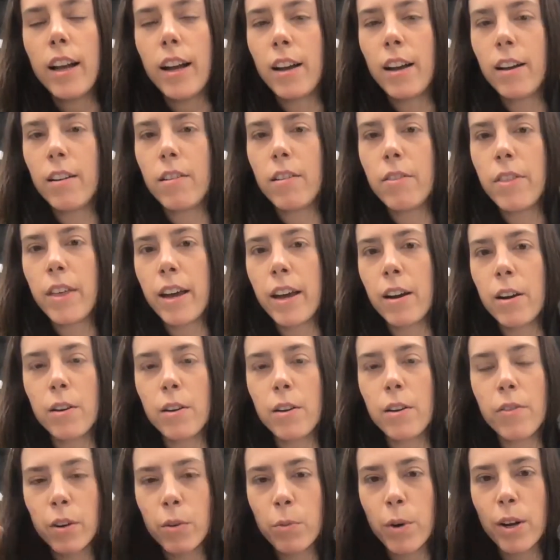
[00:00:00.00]

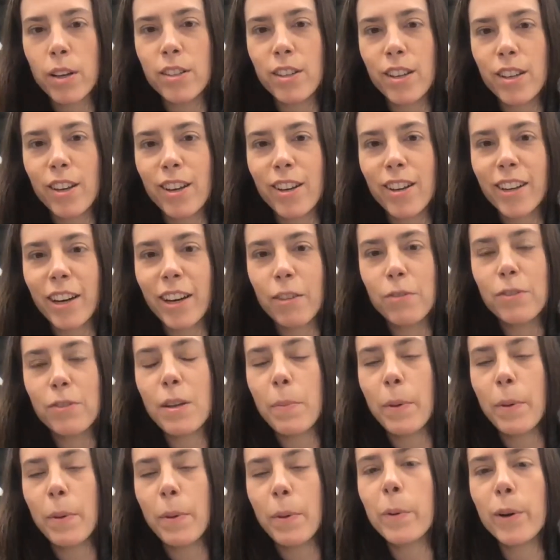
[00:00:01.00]
There was a kind of
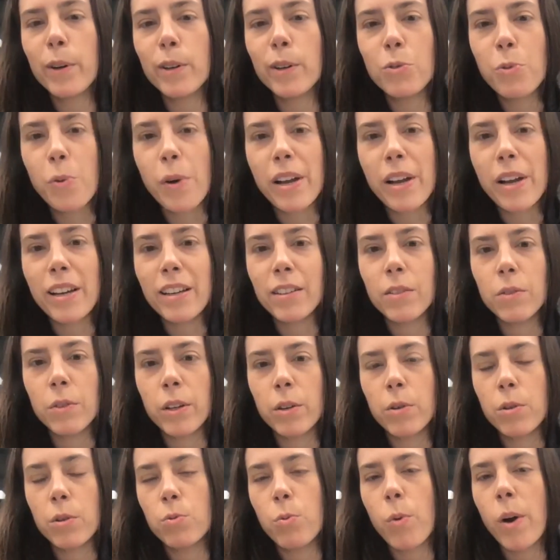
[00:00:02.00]
tipping point when
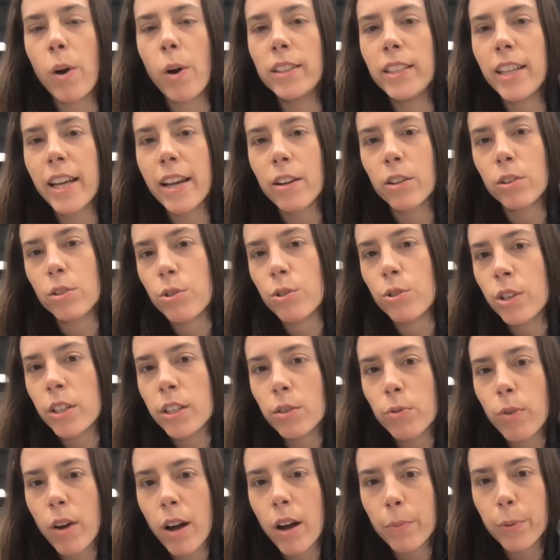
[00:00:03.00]
there was one day on
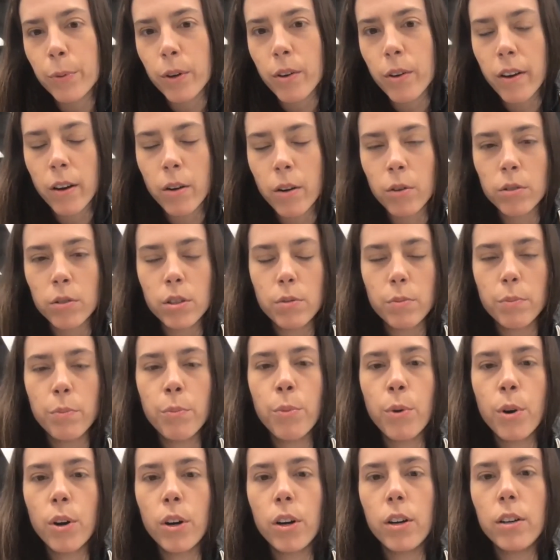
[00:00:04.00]
Uniswap where there was
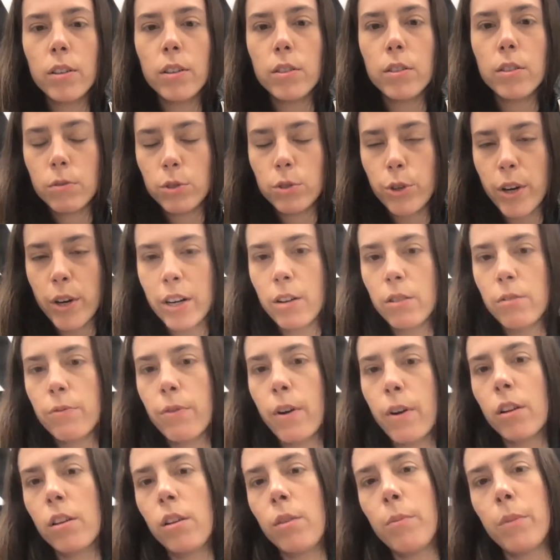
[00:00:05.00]
more traded
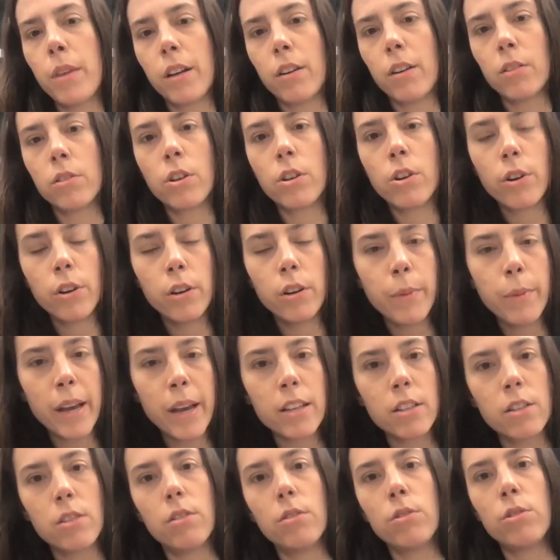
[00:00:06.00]
volume than on
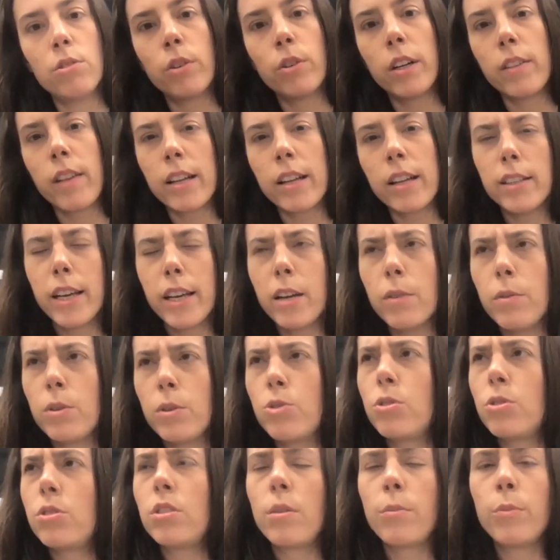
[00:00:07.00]
Coinbase during that day,
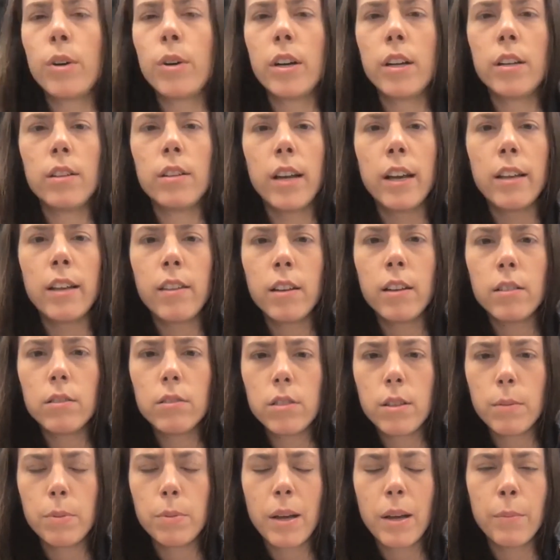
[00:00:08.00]
which was somewhere in, I think,
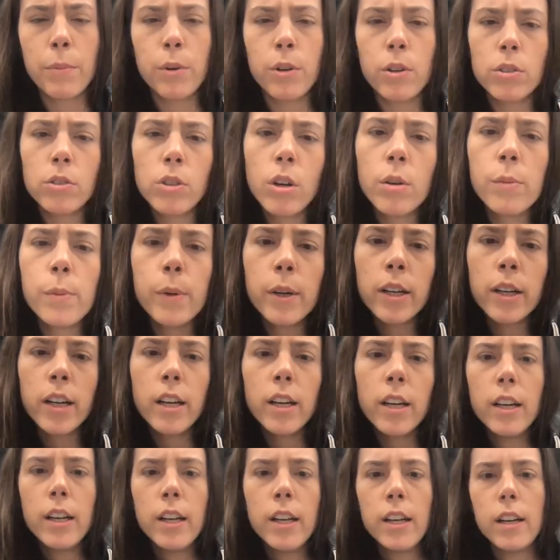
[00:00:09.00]
September, October.
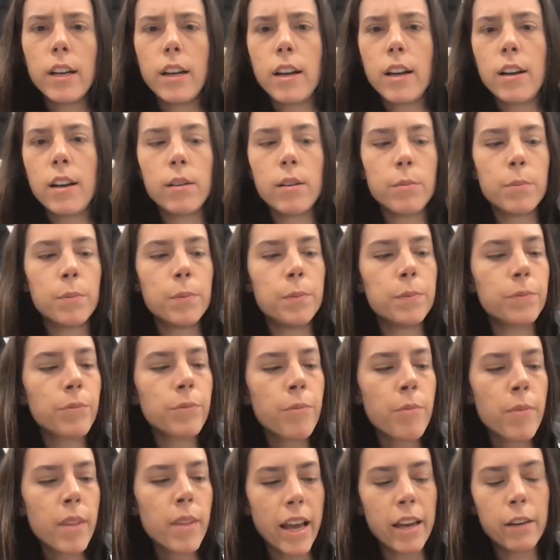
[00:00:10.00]

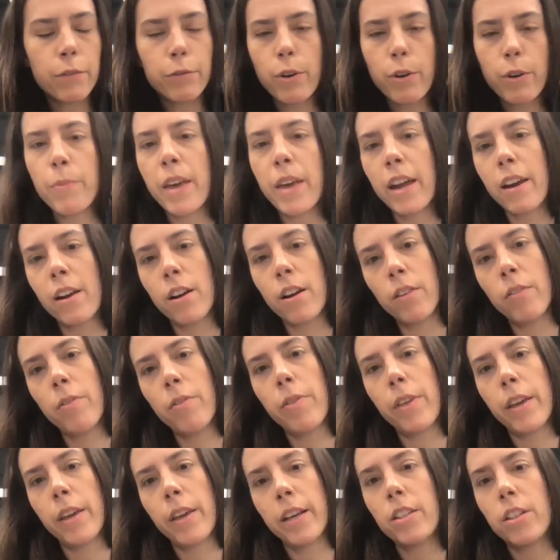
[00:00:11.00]
And from then
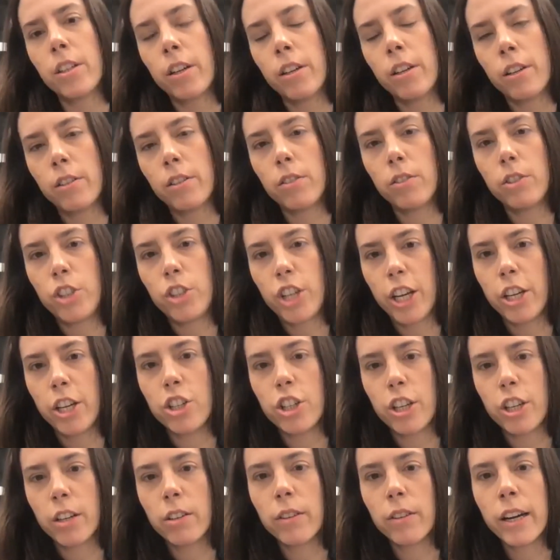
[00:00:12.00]
on, things started
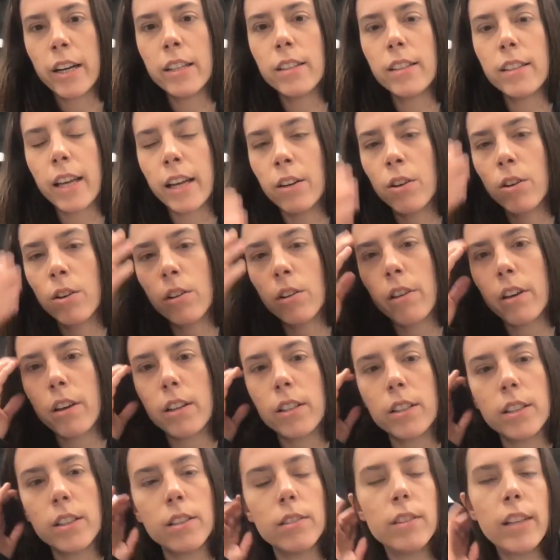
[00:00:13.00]
changing, right? And all
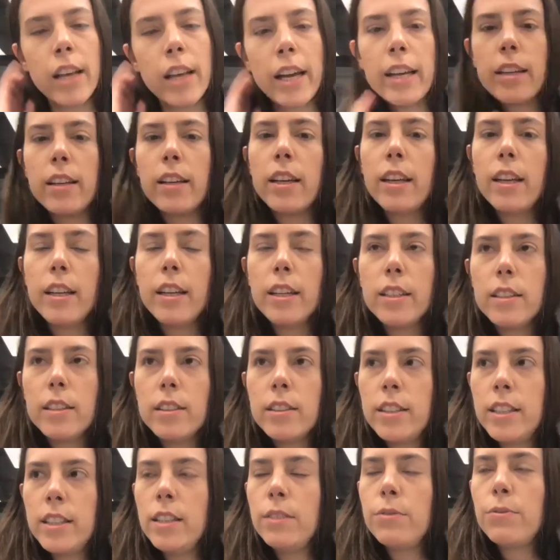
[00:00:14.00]
the like
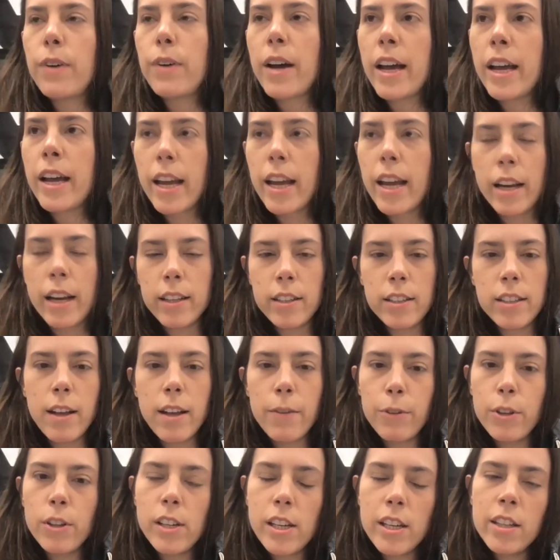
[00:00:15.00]
DeFi, it's
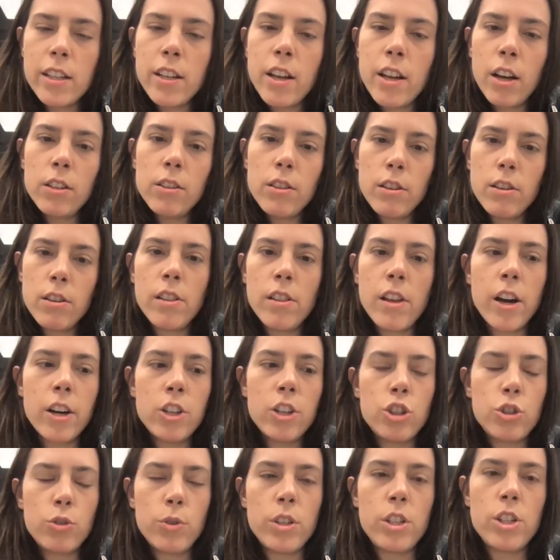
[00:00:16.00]
definitely not the
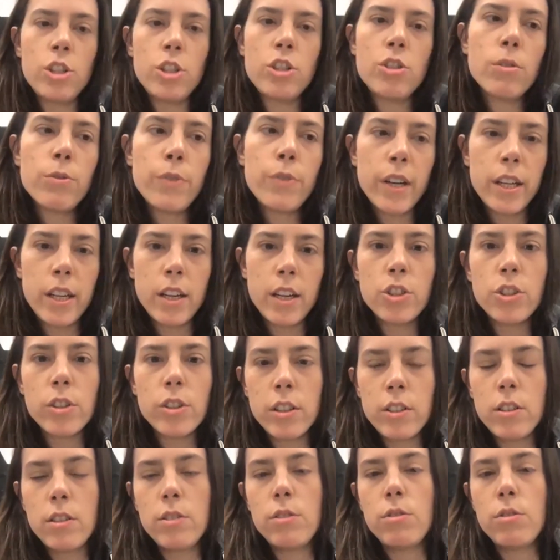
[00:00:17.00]
large traditional financial
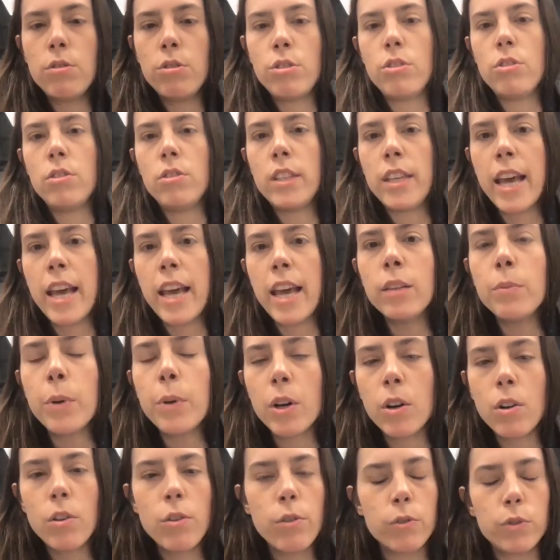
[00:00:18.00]
institutions yet,
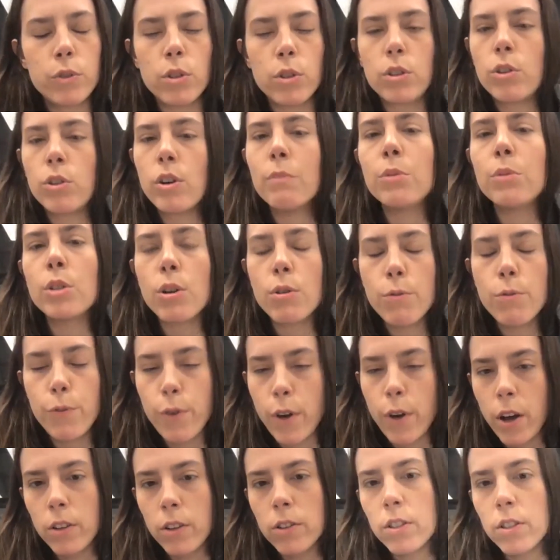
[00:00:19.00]
but all the crypto
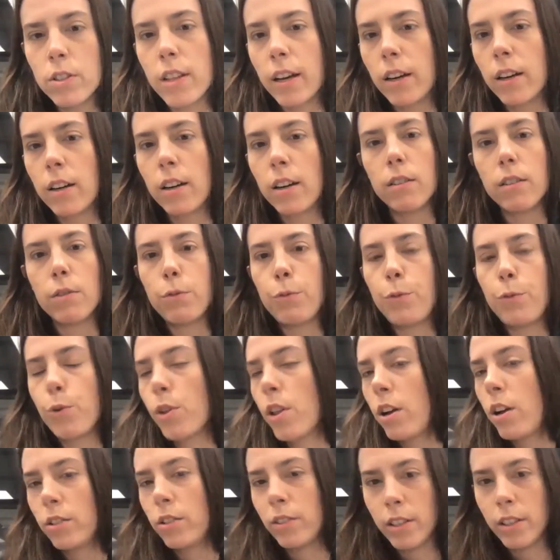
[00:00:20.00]
funds, they're
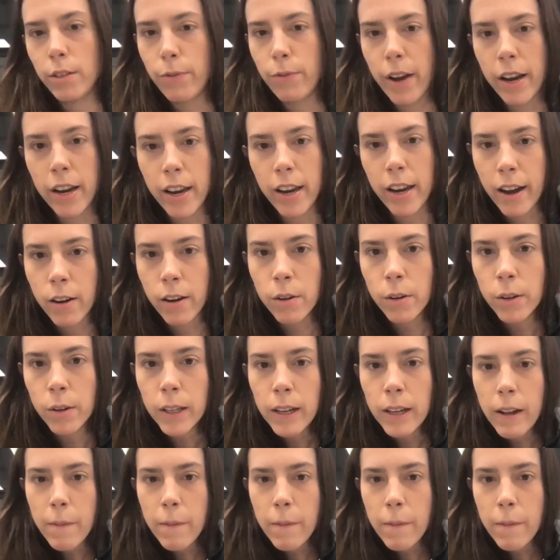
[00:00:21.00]
full on DeFi now.